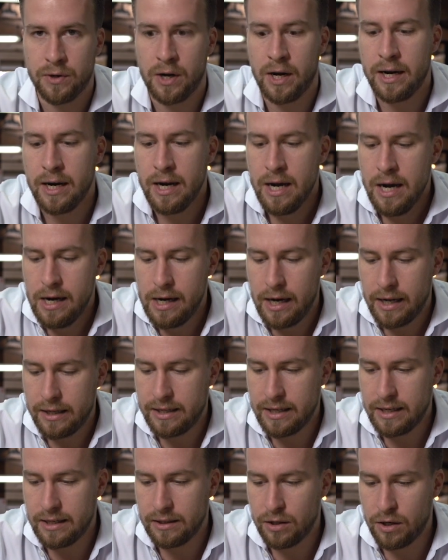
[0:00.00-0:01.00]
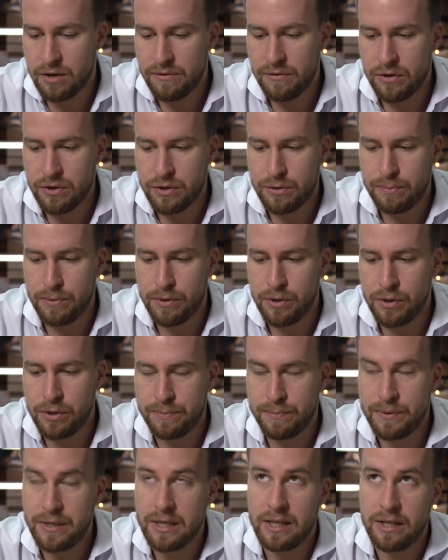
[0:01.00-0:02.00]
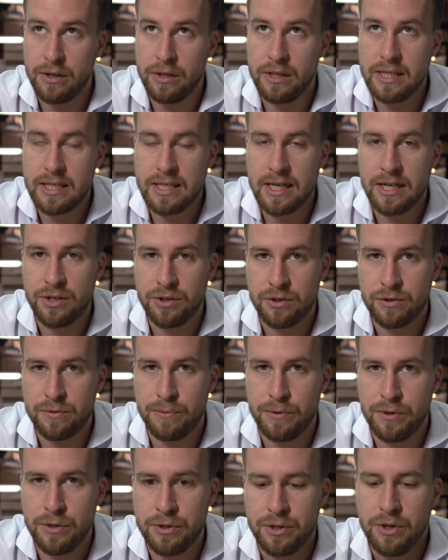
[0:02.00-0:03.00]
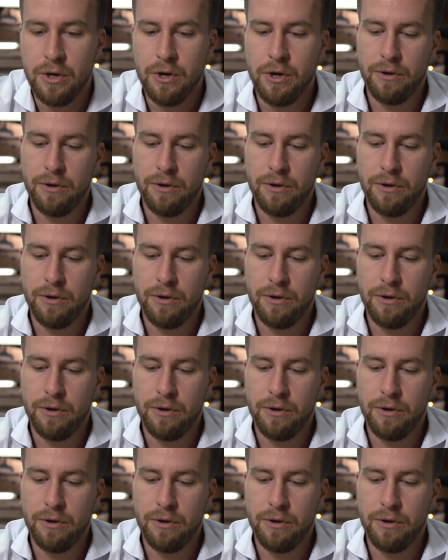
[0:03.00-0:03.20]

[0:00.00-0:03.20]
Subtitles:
right? I think a lot of entrepreneurs, particularly early stage entrepreneurs,